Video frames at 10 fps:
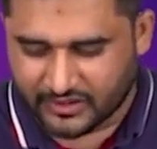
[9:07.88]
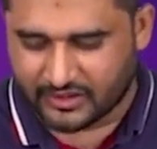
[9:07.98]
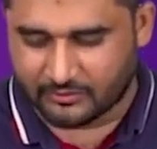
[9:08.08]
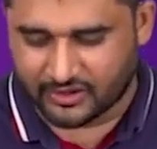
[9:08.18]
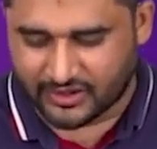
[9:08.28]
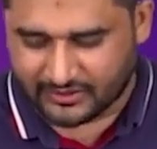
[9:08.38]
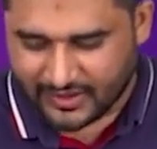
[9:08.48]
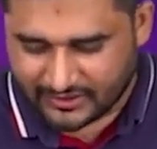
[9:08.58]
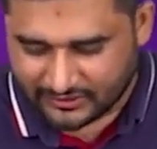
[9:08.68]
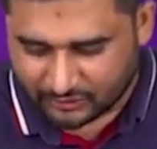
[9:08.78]
particular product
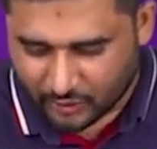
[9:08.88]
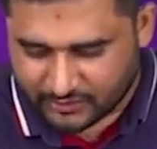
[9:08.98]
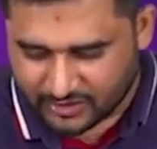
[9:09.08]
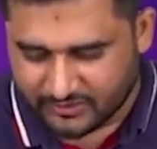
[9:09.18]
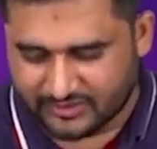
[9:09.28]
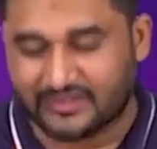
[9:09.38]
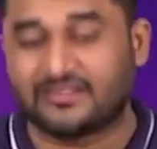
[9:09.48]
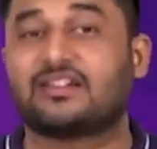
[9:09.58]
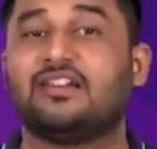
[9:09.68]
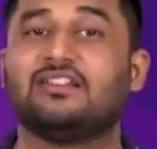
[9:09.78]
and this option B is
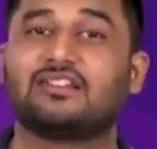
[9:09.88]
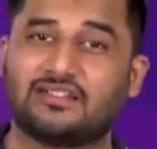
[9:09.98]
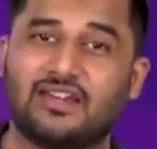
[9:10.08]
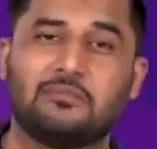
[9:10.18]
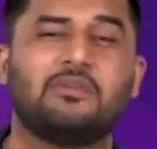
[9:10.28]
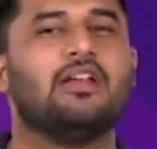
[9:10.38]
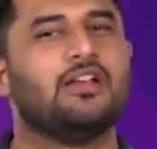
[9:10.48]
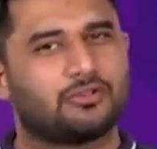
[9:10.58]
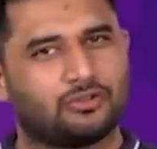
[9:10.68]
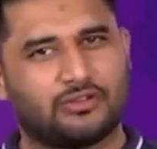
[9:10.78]
exactly the same.
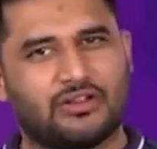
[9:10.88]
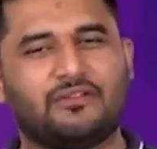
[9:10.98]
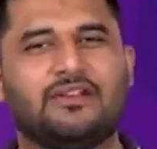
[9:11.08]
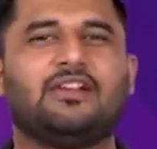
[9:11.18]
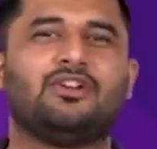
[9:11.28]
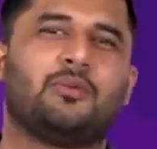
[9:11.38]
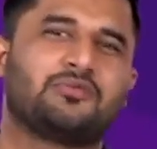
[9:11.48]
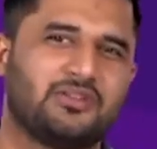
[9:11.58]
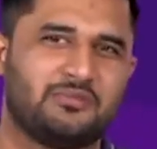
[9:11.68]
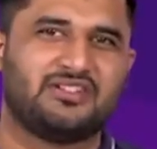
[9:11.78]
So definitely
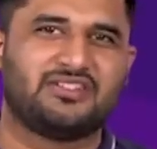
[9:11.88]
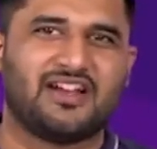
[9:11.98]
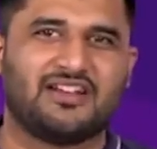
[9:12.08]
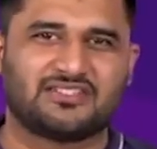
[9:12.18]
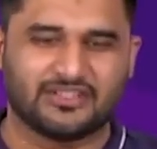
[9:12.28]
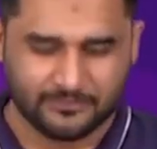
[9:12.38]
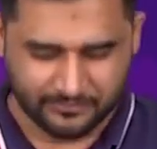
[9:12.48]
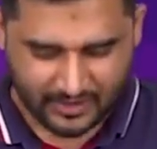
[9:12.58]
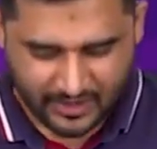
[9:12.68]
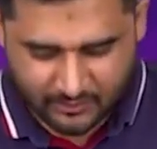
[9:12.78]
option B is the answer.
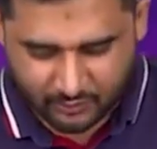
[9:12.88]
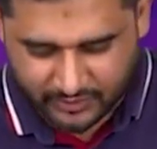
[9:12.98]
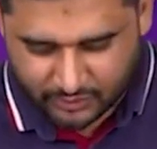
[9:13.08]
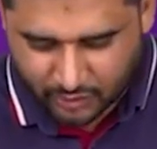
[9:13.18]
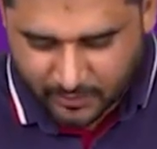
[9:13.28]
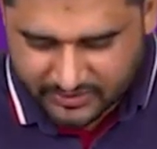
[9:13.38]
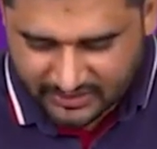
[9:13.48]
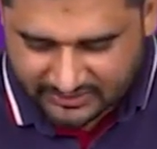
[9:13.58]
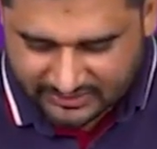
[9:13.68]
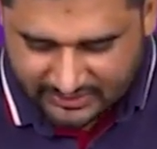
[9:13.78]
Moving to
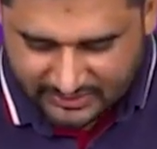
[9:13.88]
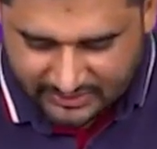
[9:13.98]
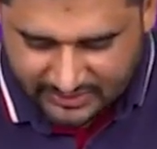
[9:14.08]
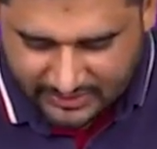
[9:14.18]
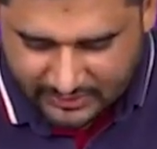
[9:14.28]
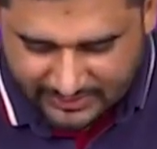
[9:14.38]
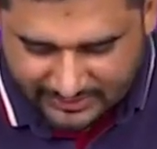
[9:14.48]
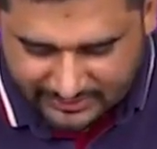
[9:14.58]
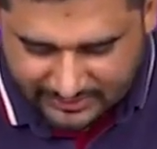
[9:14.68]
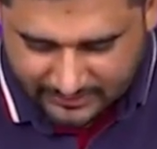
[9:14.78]
option C, here you
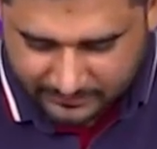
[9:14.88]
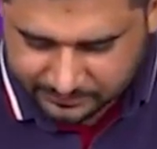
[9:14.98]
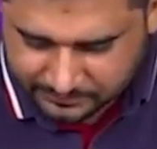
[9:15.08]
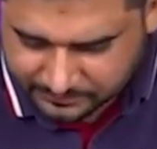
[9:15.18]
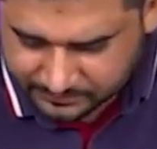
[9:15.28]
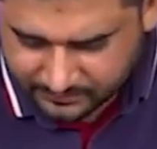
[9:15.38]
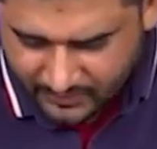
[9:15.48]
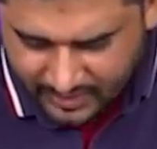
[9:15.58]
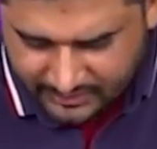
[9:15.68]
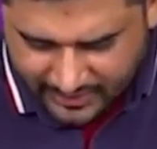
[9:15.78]
can see
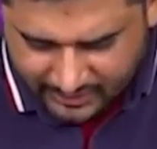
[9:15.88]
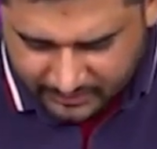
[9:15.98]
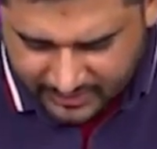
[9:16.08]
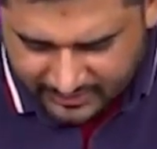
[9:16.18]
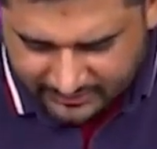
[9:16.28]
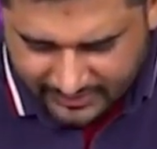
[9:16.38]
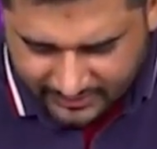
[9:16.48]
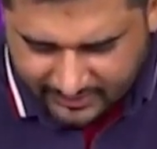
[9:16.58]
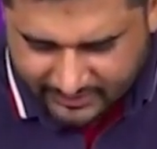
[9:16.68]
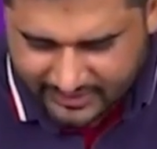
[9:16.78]
that Br is
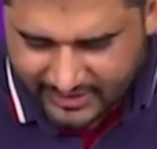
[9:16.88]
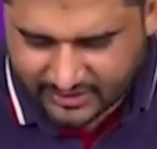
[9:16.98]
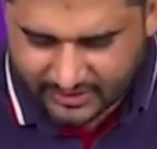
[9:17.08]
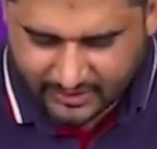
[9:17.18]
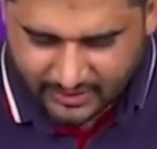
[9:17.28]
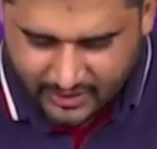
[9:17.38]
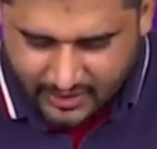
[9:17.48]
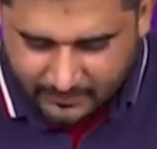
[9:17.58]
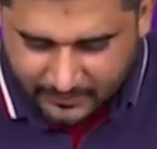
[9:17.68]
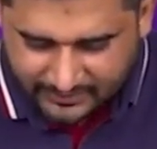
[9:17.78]
getting attached here.
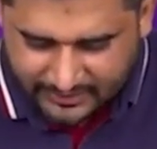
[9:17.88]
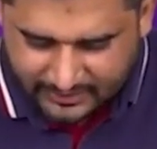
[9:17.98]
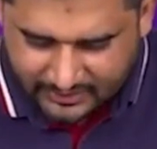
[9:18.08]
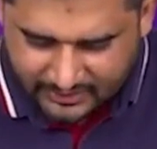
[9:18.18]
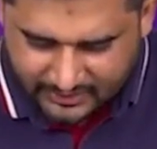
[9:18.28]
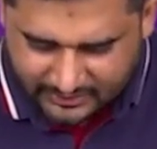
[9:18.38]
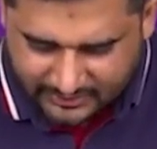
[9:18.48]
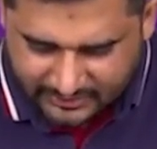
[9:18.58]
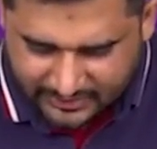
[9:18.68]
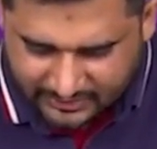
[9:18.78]
But then in
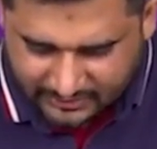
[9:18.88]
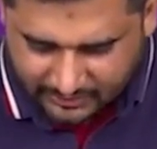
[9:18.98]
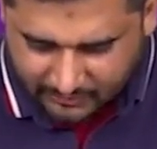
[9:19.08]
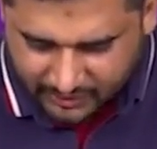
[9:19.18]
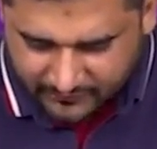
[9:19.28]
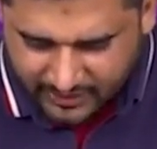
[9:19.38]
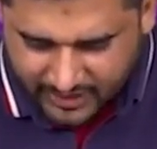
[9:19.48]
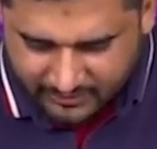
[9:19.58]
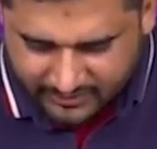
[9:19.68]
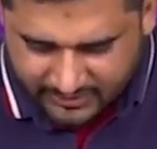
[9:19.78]
this case, the number of
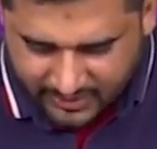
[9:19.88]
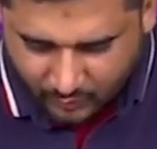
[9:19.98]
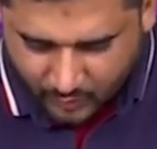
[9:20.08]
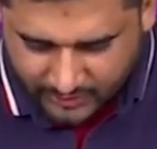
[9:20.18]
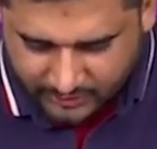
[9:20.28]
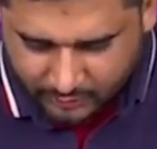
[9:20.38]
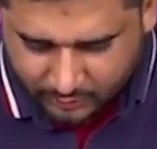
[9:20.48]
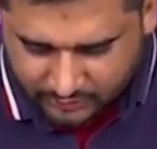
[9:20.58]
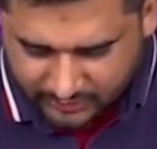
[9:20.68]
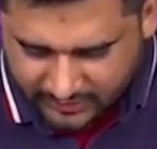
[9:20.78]
carbons are 1,
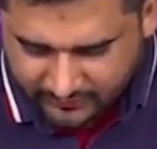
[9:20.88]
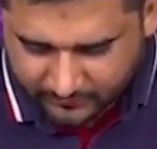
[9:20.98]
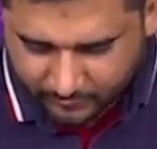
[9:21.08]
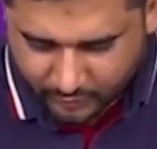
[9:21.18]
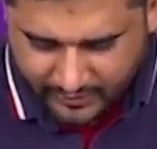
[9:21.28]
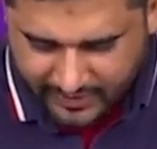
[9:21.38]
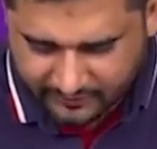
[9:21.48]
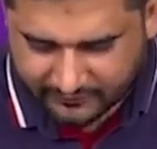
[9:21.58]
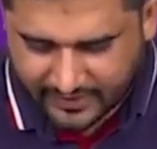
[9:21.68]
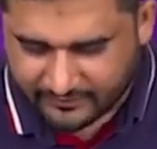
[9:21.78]
2, 3, 4
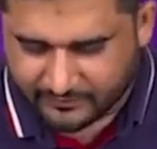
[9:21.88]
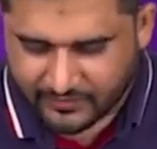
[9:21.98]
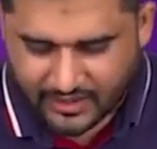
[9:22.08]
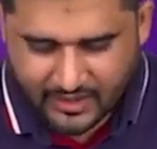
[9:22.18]
and 5.